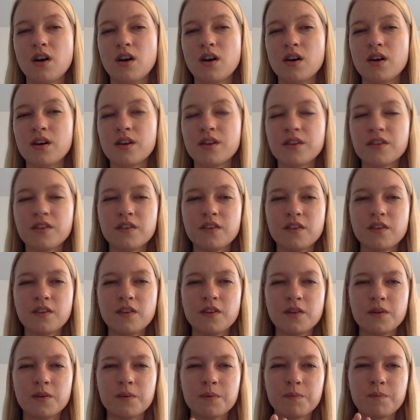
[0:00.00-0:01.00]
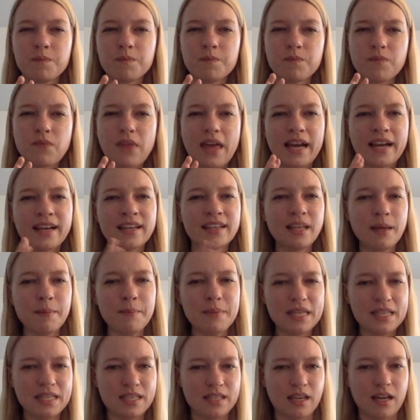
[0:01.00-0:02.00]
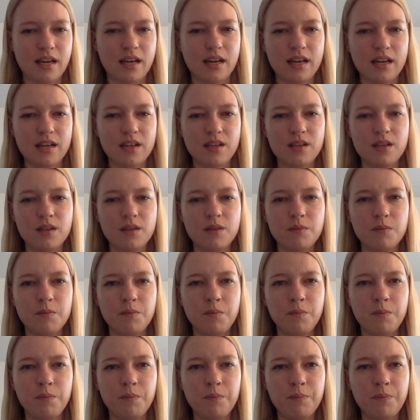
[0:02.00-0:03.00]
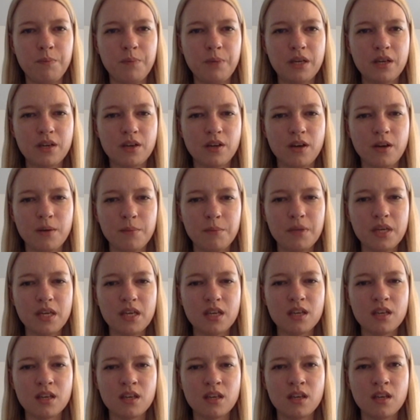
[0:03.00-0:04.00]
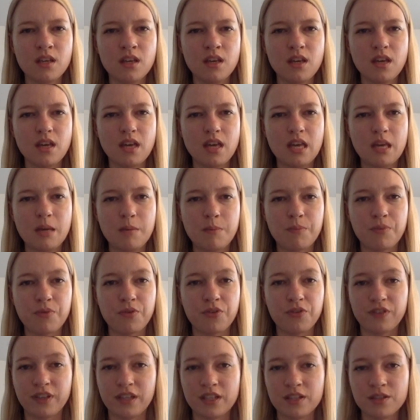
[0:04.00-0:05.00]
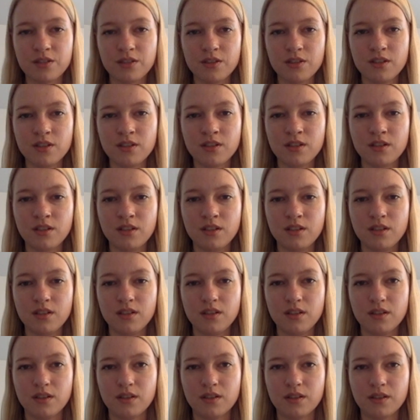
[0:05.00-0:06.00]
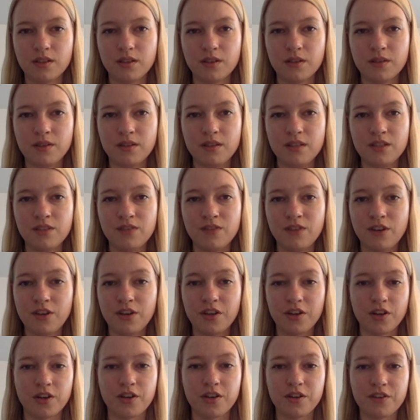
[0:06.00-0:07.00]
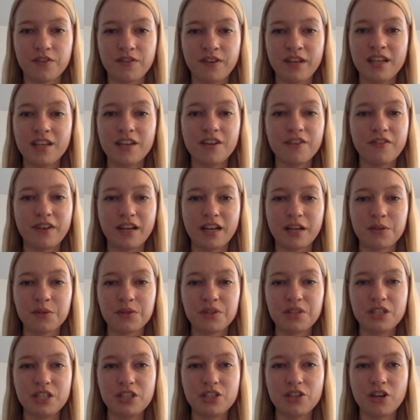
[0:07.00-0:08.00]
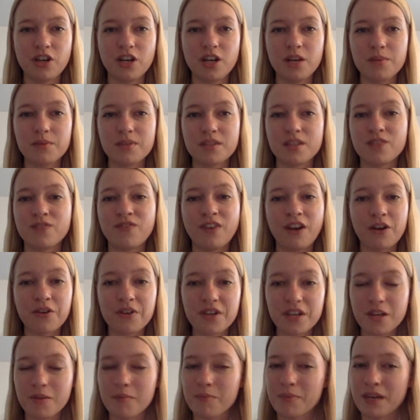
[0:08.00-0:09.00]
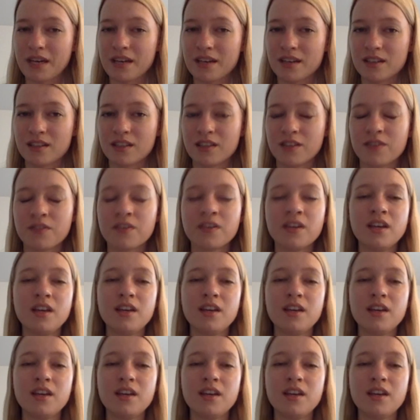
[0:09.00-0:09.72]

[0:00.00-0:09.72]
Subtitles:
On the academic side, becoming a professor is very hard. Finding faculty jobs, it's very competitive.